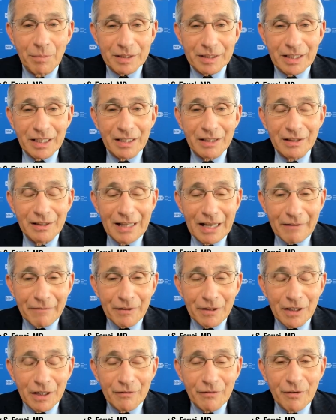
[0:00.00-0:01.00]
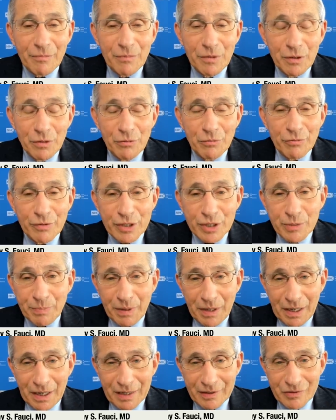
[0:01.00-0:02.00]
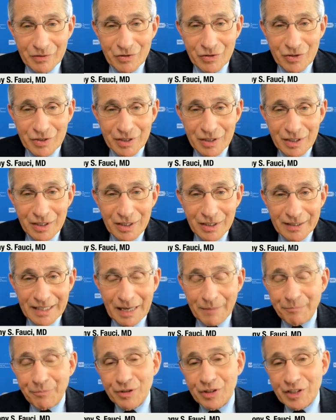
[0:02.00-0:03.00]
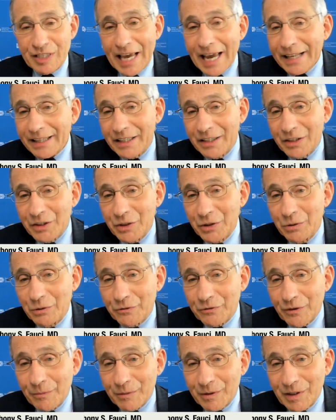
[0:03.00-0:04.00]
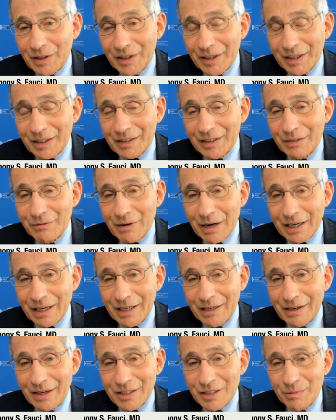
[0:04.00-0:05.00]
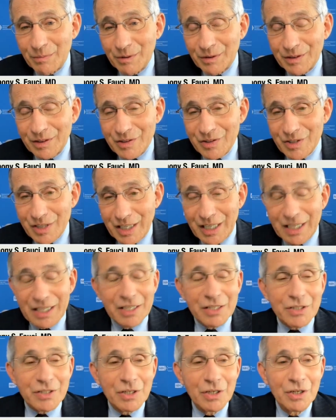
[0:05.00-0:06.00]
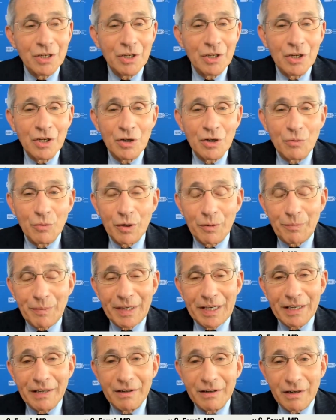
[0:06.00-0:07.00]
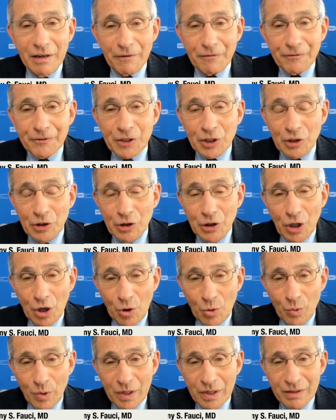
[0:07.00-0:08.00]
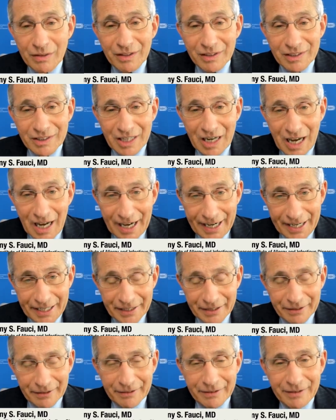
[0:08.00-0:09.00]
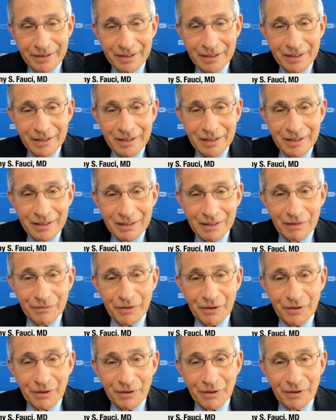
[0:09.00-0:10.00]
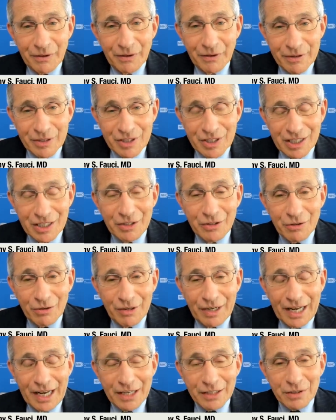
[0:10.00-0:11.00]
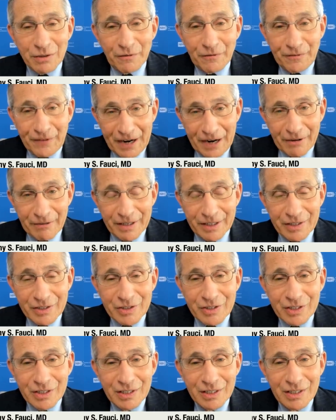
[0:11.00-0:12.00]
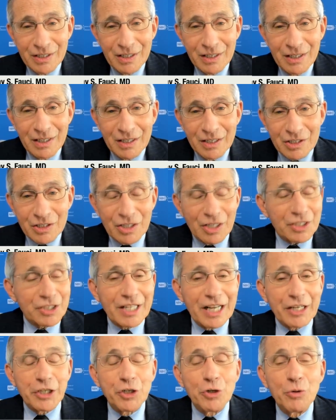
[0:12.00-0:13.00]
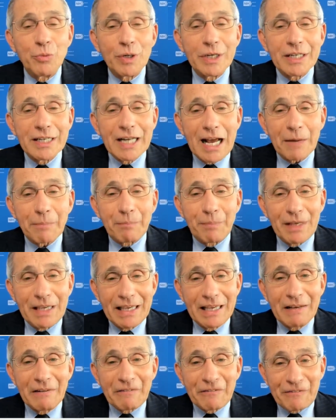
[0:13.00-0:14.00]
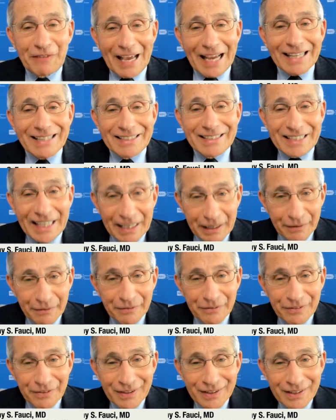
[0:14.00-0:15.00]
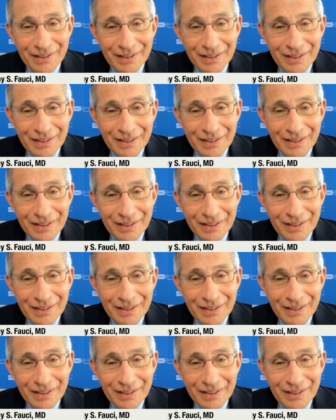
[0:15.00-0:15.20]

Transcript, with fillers: but the level of immune response that protected you from clinically recognizable disease would be enough to lower the titer of the virus in your nasopharynx such that you would not be infective.